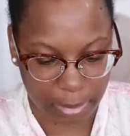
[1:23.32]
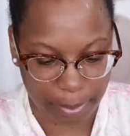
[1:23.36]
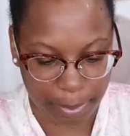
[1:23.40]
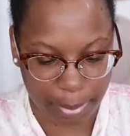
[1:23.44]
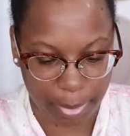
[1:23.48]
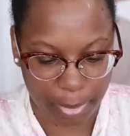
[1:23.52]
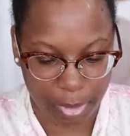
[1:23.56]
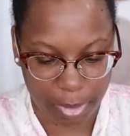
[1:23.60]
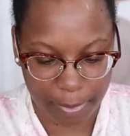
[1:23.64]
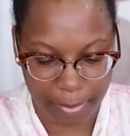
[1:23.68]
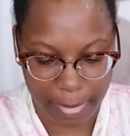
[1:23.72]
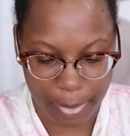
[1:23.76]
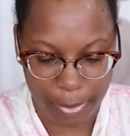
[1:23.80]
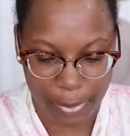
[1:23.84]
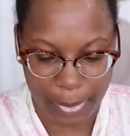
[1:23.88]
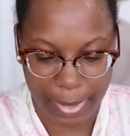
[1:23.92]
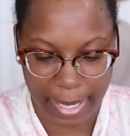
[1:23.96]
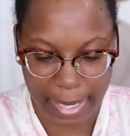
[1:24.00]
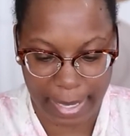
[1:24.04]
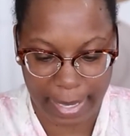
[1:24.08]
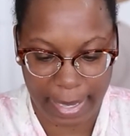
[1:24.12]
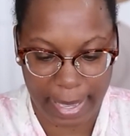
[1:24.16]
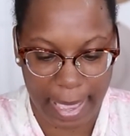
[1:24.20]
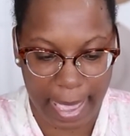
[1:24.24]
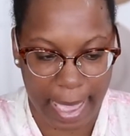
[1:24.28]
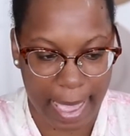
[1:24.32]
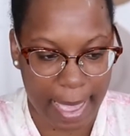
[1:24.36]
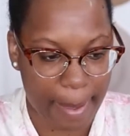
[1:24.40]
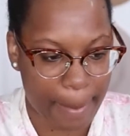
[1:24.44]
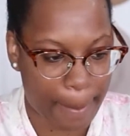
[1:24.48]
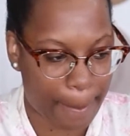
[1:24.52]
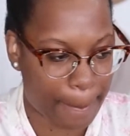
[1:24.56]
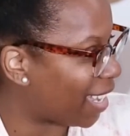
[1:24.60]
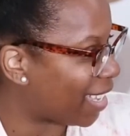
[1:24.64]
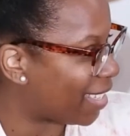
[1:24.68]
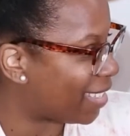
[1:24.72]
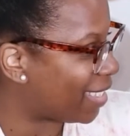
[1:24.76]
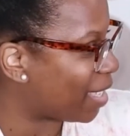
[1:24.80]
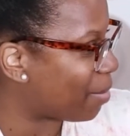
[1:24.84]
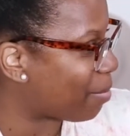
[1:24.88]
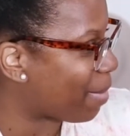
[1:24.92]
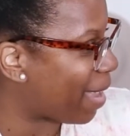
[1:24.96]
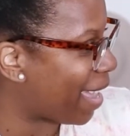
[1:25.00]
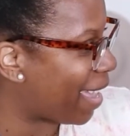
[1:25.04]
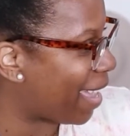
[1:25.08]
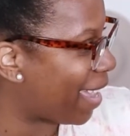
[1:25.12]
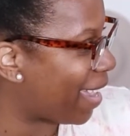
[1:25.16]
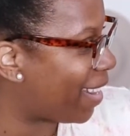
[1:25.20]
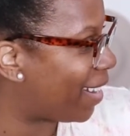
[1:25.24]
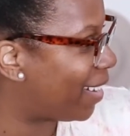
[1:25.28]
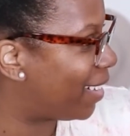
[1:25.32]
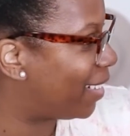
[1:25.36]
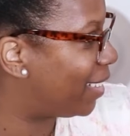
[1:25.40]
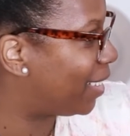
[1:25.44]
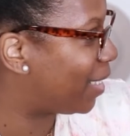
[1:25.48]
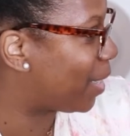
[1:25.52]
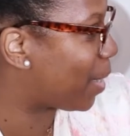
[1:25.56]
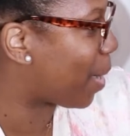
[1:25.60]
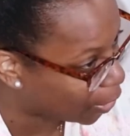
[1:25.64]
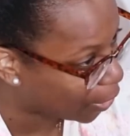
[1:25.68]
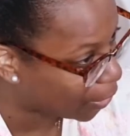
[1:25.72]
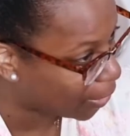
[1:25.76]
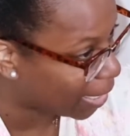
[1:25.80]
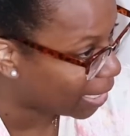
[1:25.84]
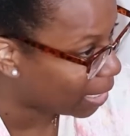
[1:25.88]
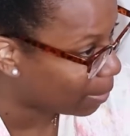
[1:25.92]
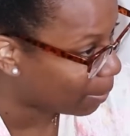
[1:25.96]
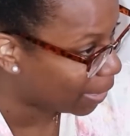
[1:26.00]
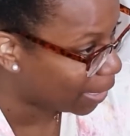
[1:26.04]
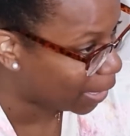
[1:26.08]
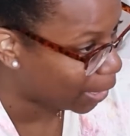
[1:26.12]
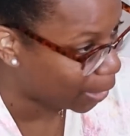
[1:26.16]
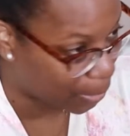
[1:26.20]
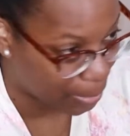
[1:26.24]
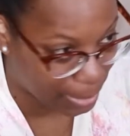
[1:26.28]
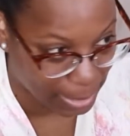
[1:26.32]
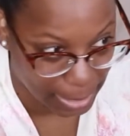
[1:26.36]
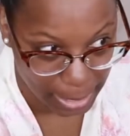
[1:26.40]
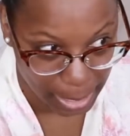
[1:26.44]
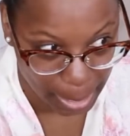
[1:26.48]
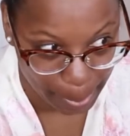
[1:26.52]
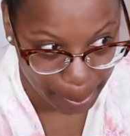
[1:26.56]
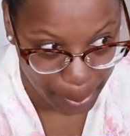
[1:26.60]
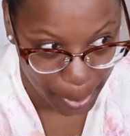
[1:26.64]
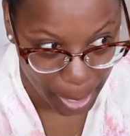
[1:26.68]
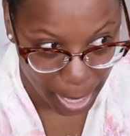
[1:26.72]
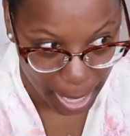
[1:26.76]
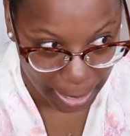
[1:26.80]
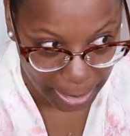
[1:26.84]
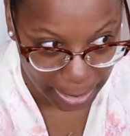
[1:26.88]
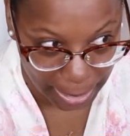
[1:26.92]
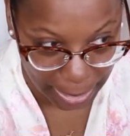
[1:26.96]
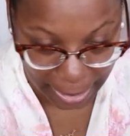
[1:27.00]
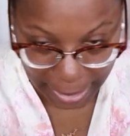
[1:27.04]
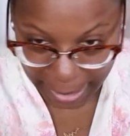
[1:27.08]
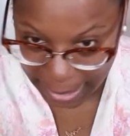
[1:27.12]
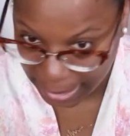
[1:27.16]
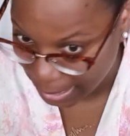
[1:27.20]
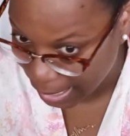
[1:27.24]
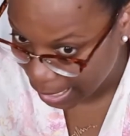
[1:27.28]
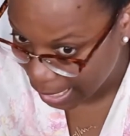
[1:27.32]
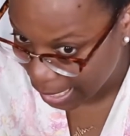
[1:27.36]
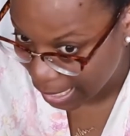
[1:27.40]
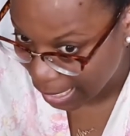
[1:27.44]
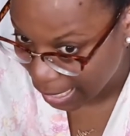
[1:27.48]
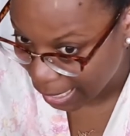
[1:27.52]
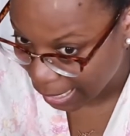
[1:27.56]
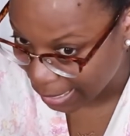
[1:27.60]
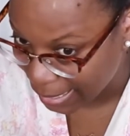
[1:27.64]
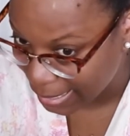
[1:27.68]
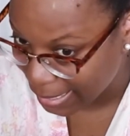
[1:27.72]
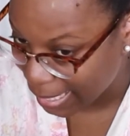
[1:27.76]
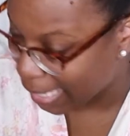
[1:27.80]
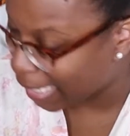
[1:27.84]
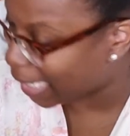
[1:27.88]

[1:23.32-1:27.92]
and put on my wig cap. Y'all see my hair? Girl has been using her products and